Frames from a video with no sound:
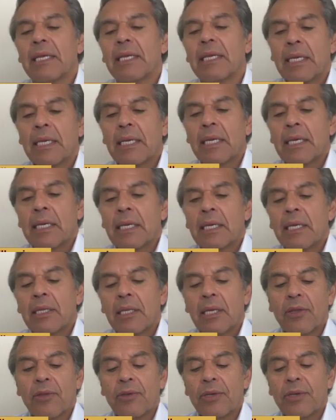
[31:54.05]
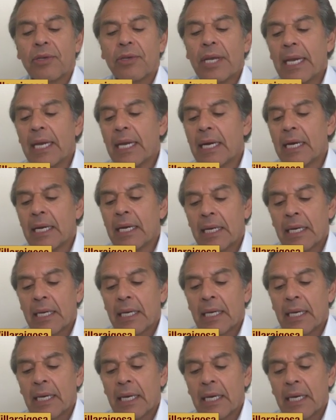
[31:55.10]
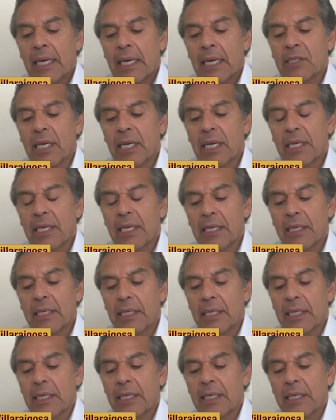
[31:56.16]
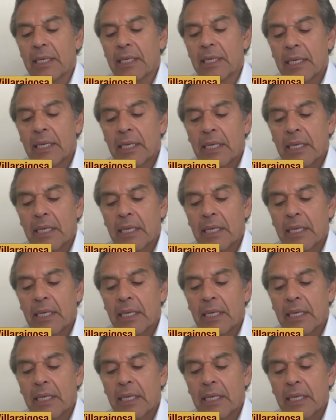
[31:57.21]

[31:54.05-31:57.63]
And the other day, I said on a